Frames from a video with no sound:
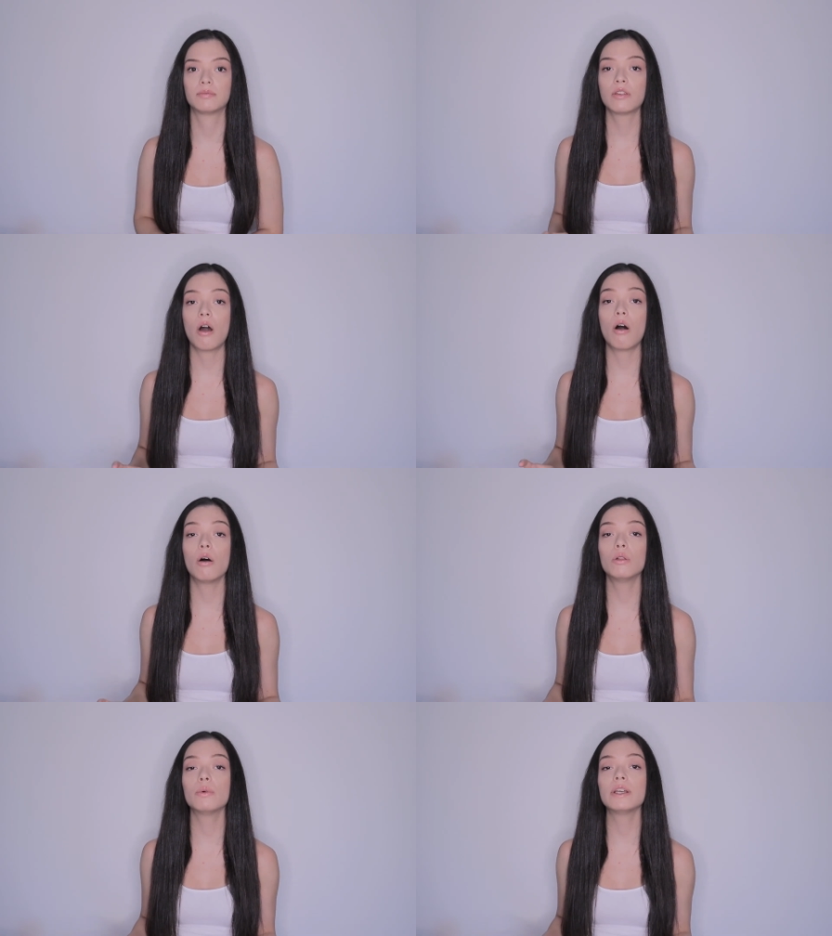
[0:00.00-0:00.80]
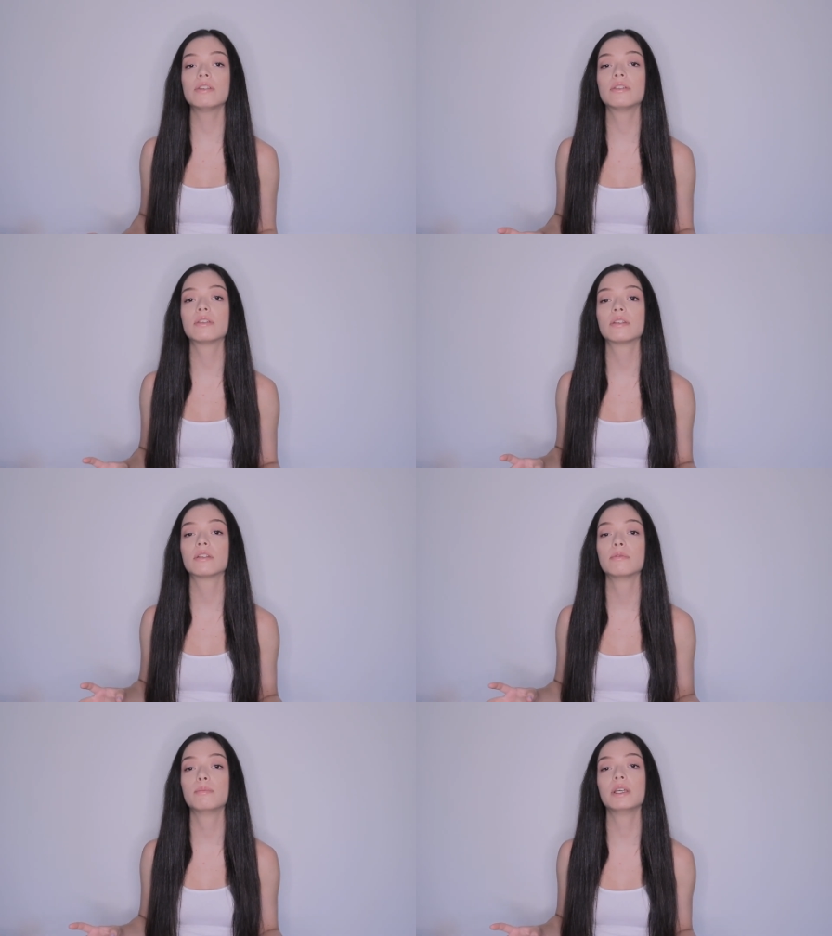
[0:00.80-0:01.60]
So always
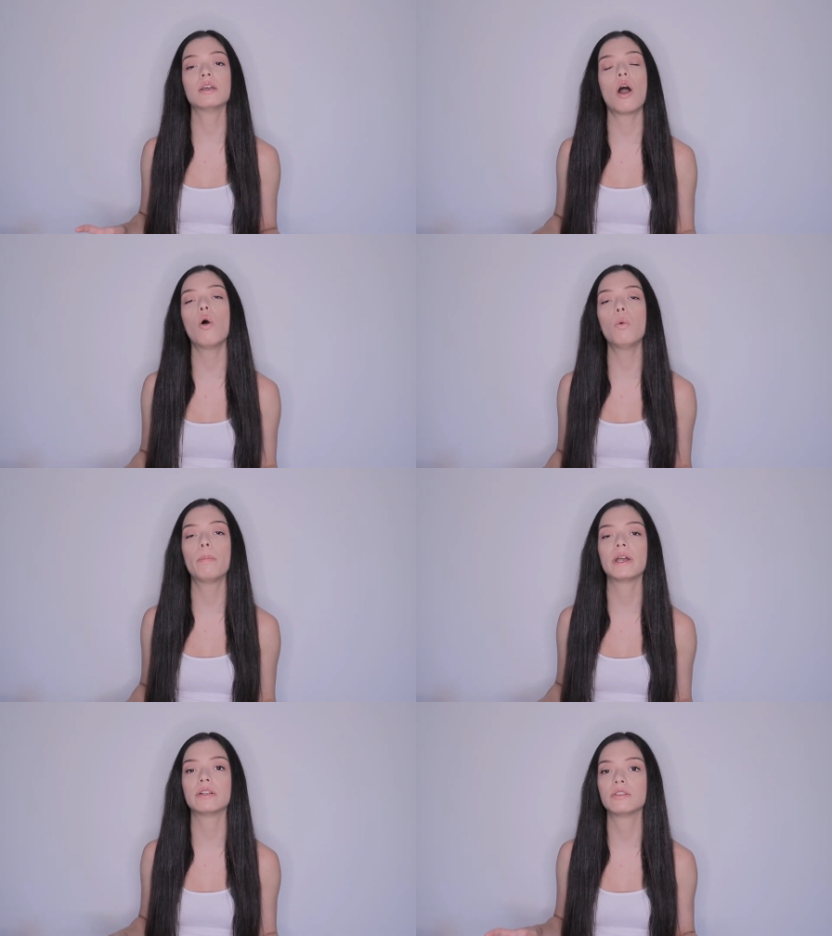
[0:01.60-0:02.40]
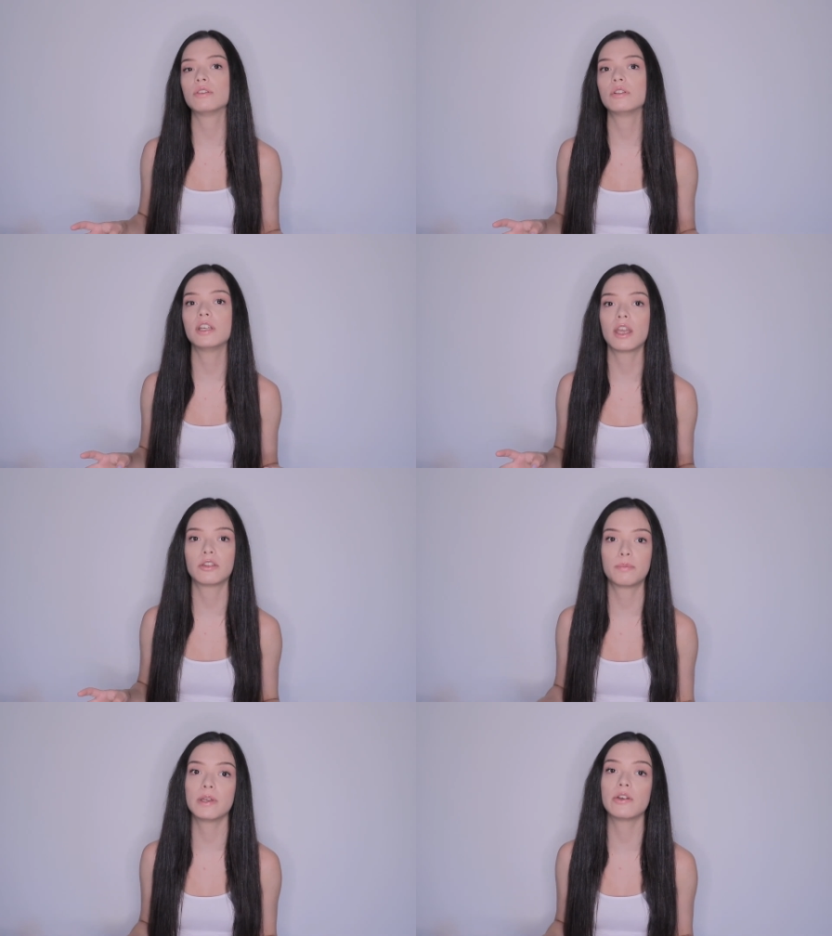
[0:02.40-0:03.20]
be open to the
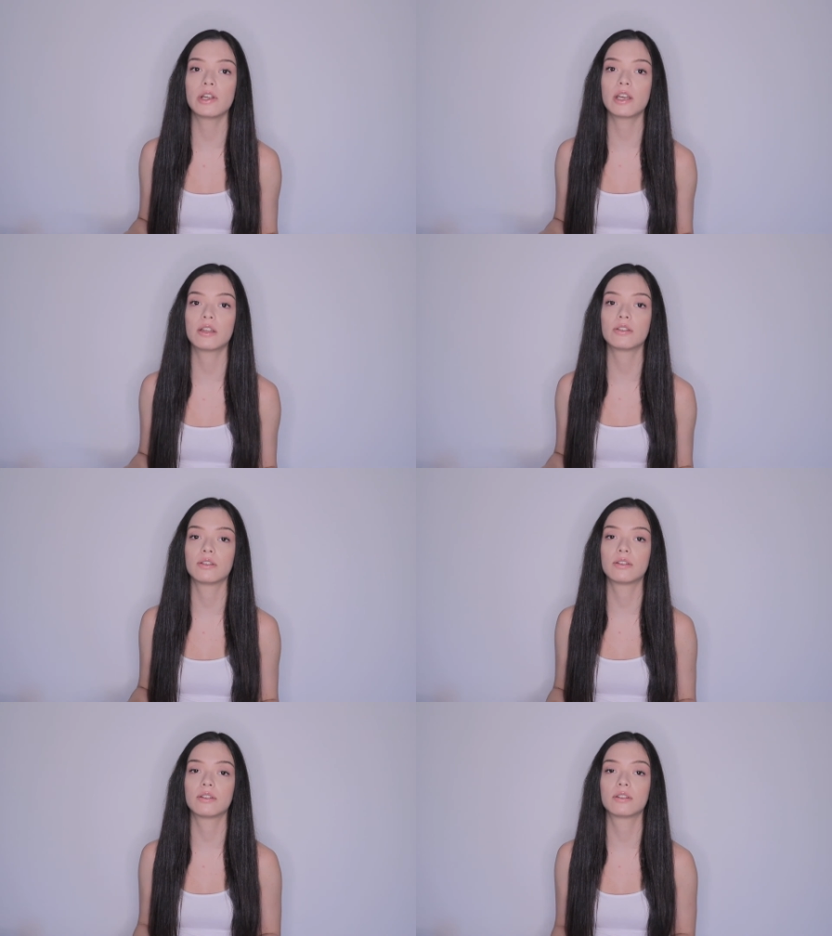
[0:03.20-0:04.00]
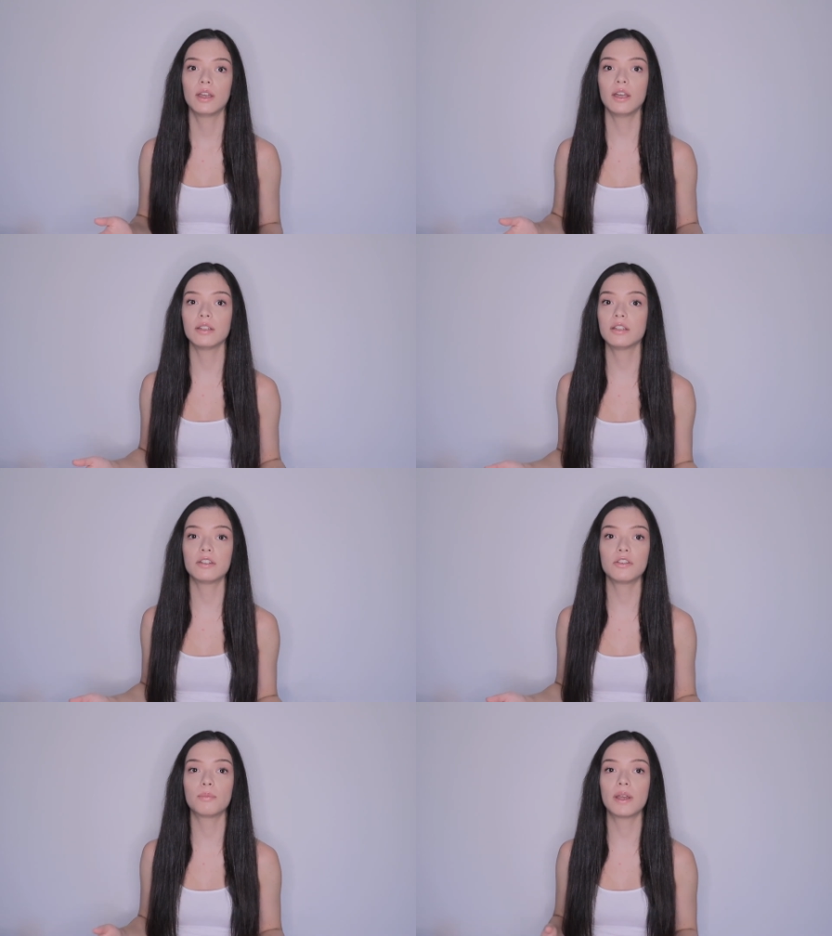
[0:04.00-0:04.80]
experience. And
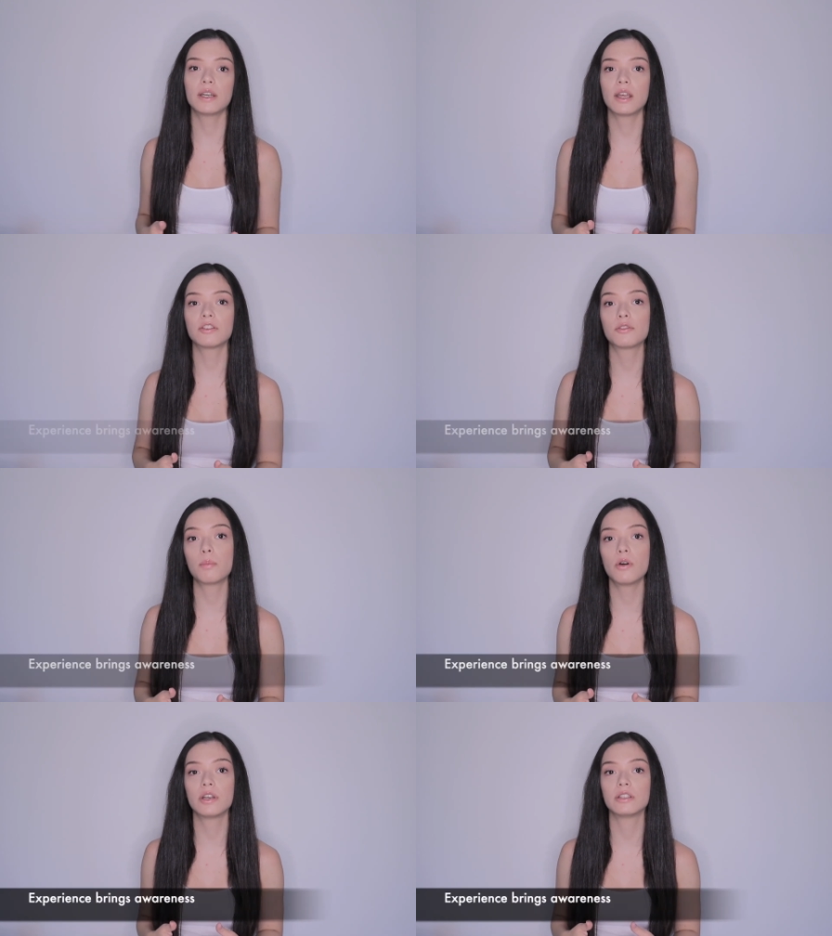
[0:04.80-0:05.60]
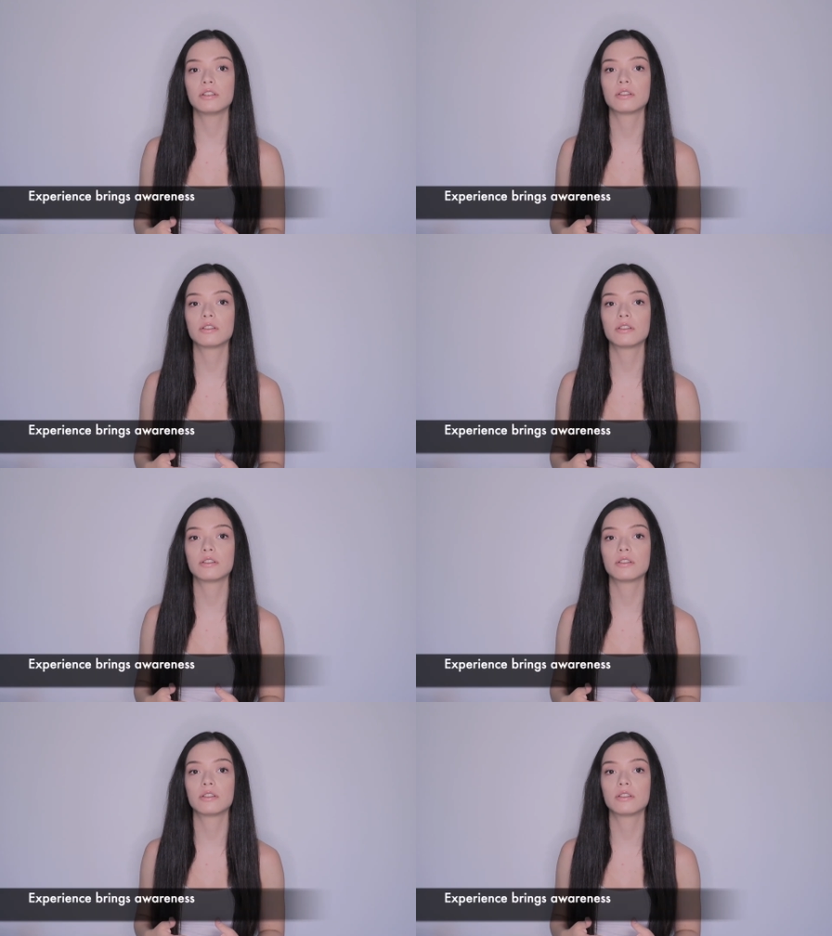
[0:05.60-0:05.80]
this is my next point.